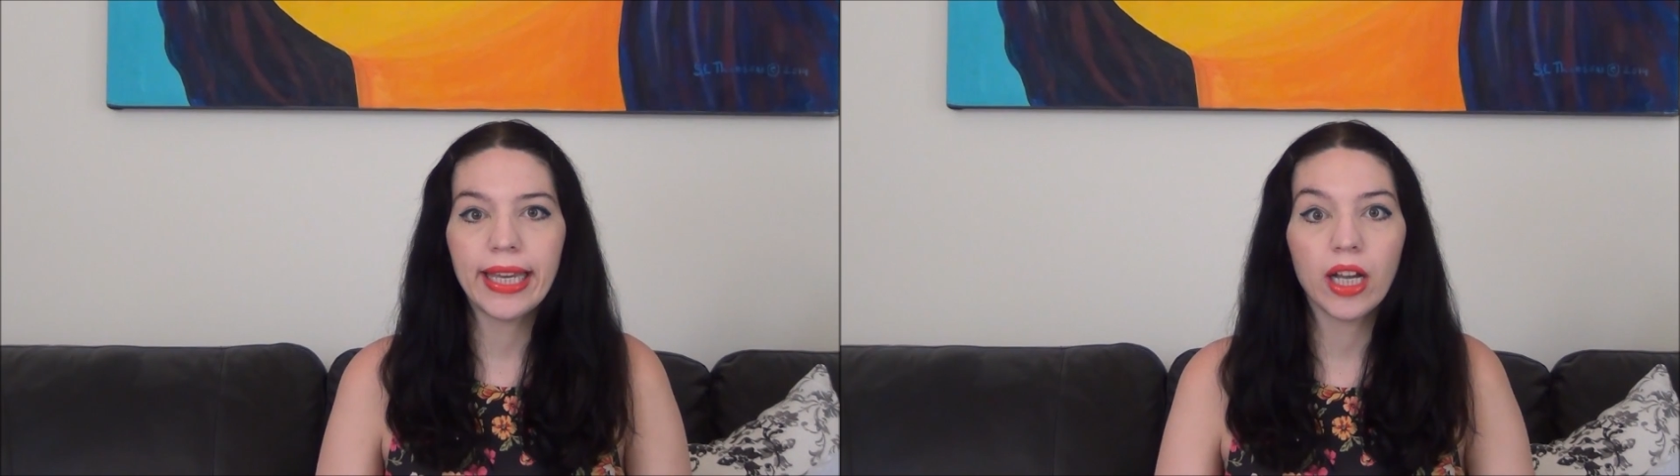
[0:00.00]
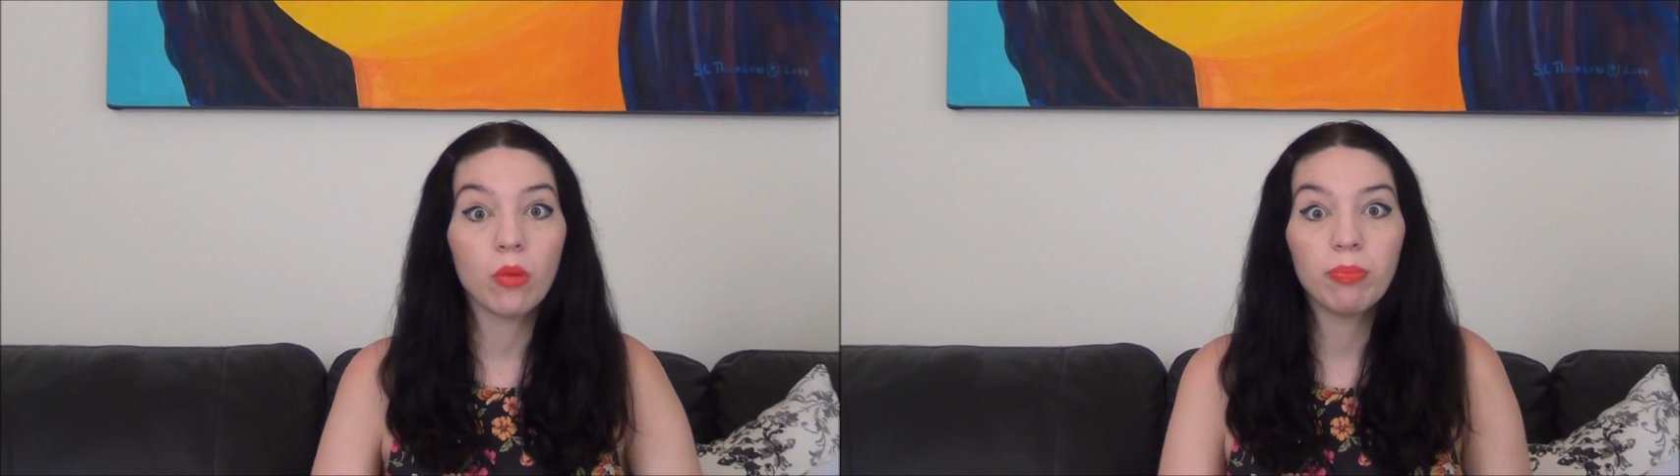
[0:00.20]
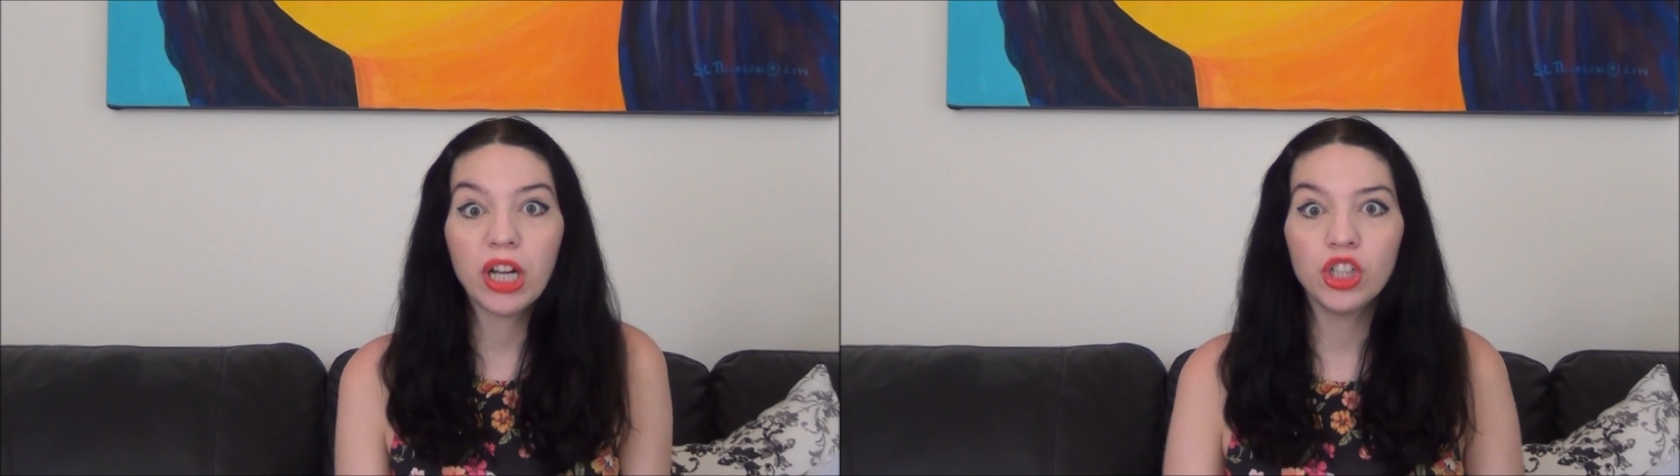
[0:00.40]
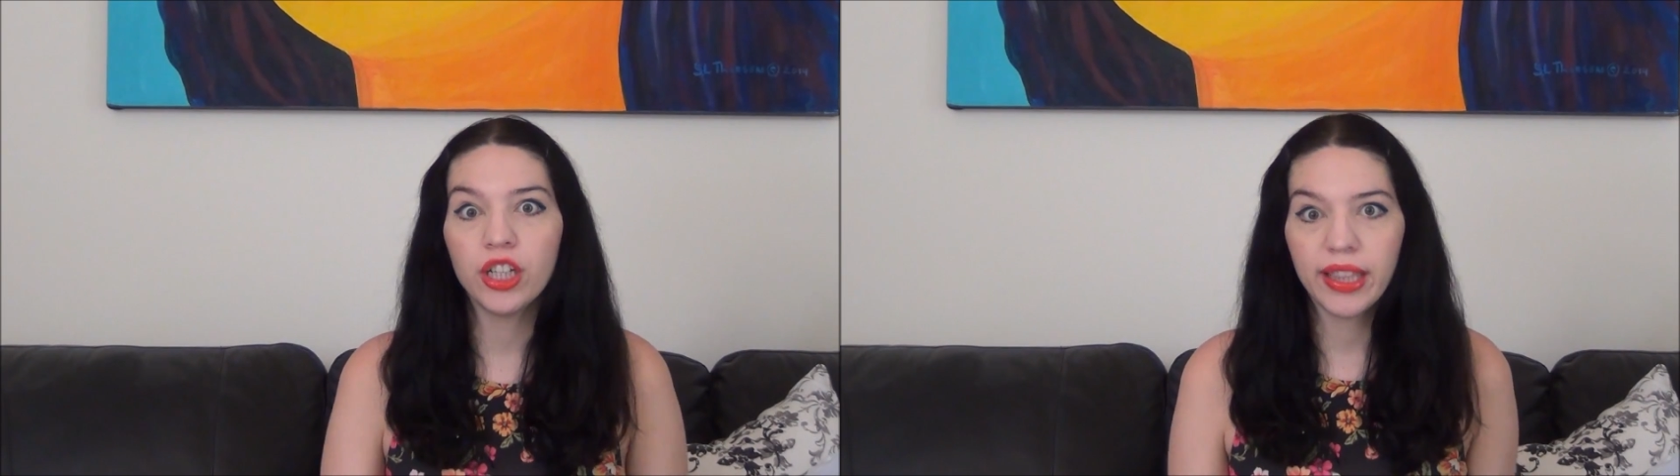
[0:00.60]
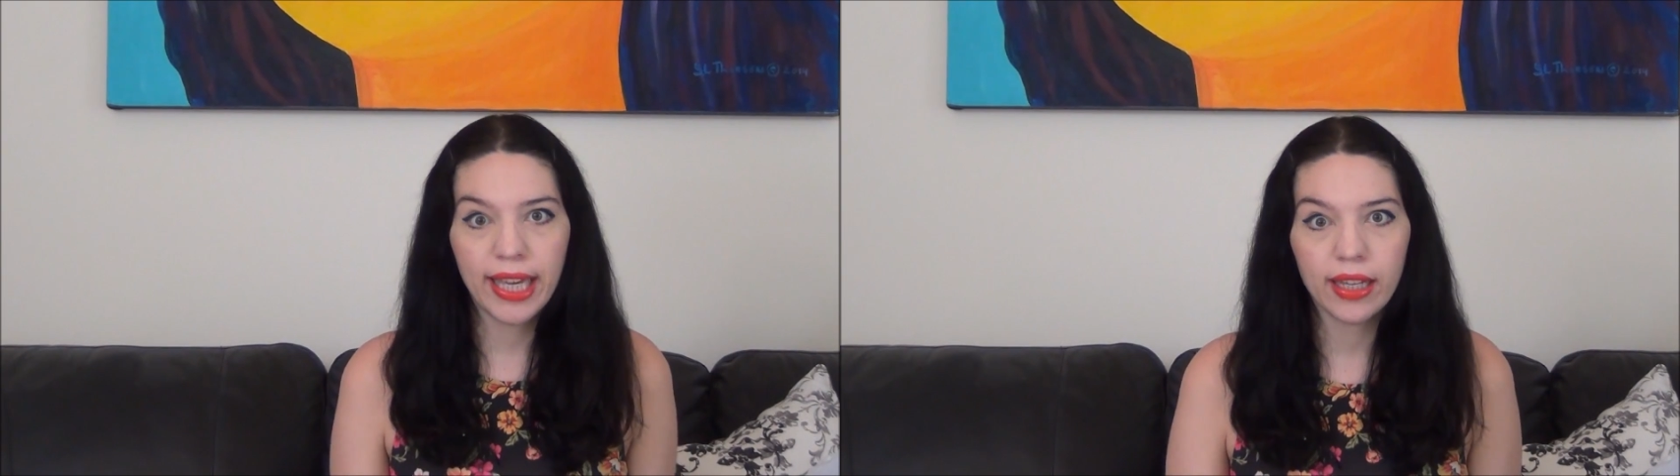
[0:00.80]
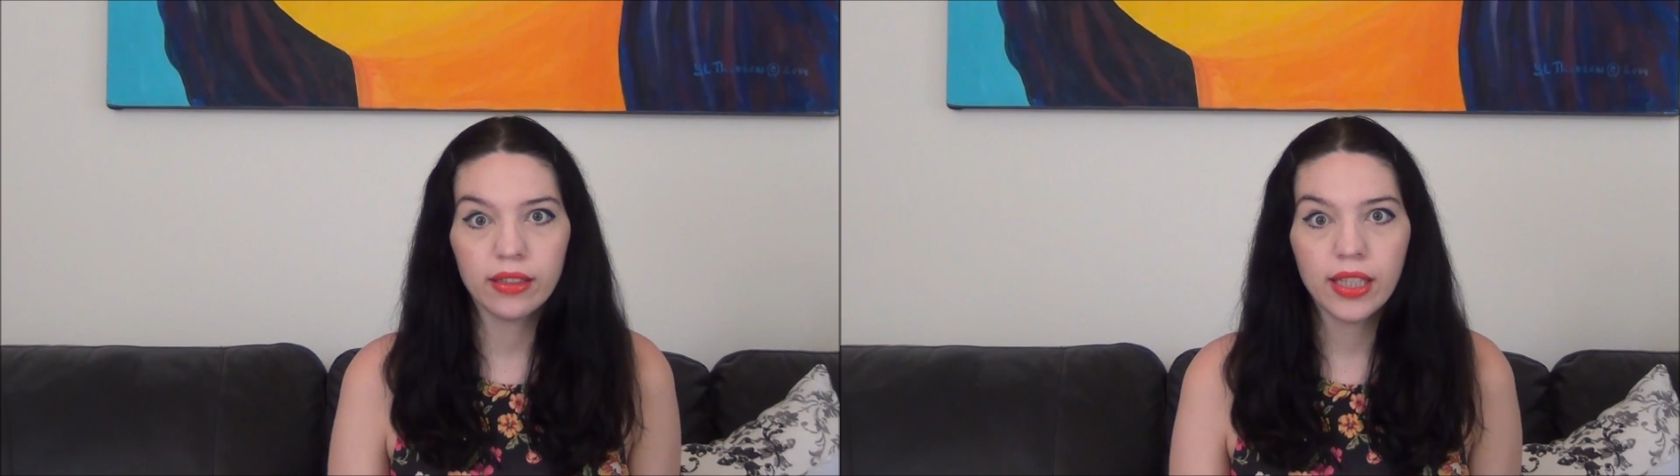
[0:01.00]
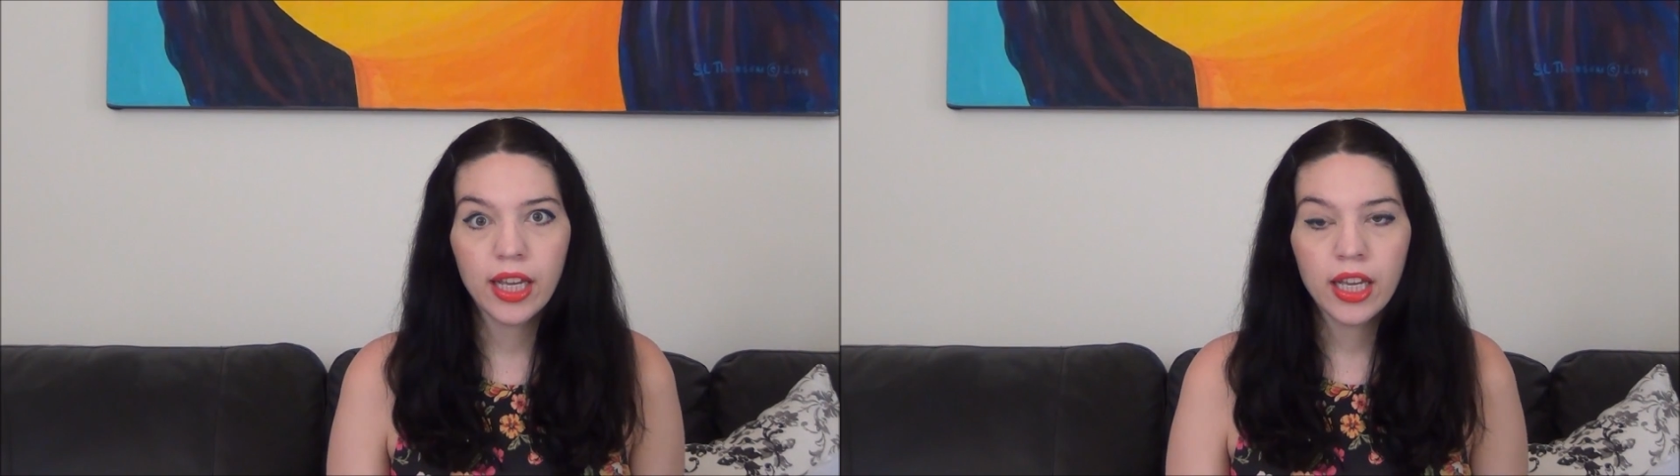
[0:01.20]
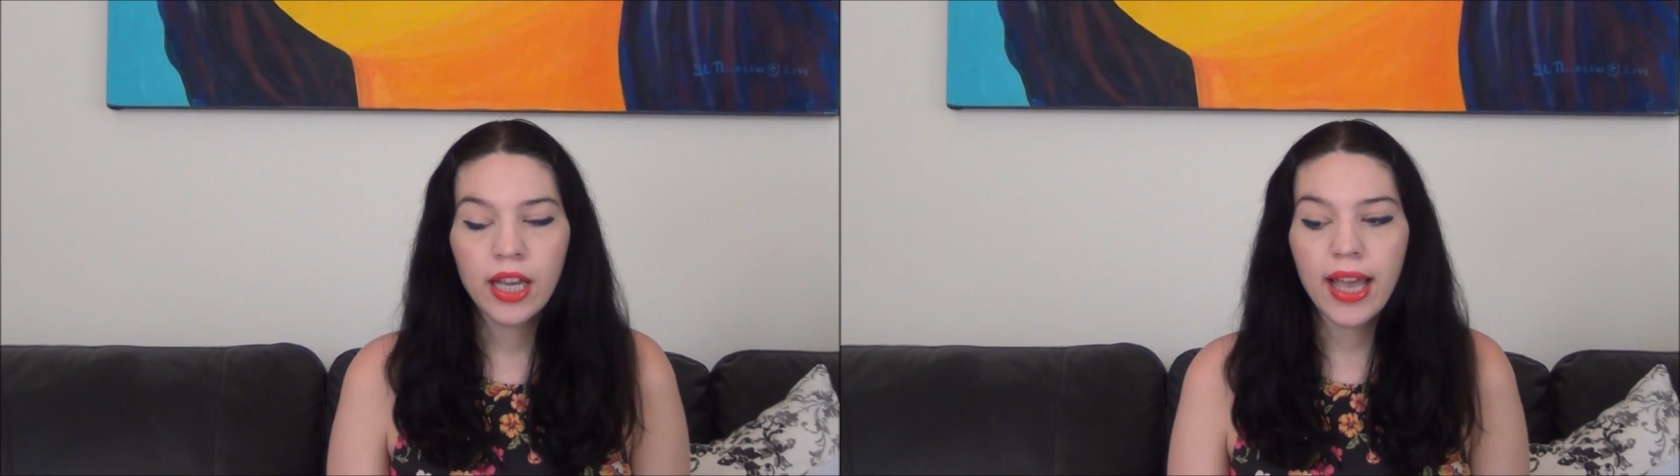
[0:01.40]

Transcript: like a bunch of things.